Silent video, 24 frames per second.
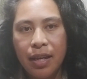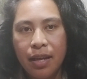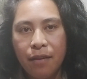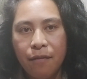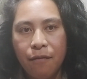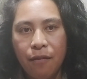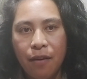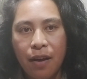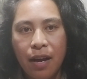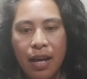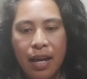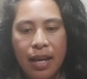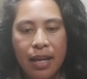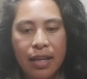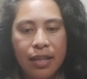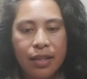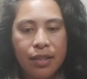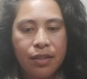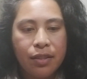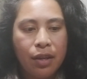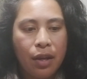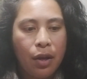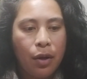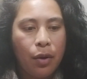
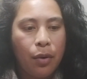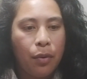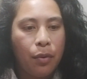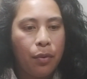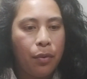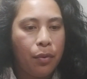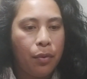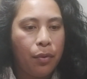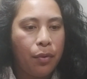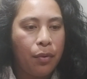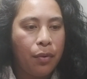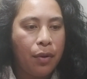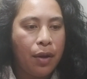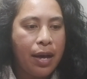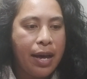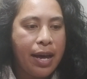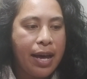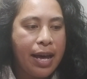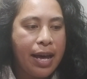advice? Or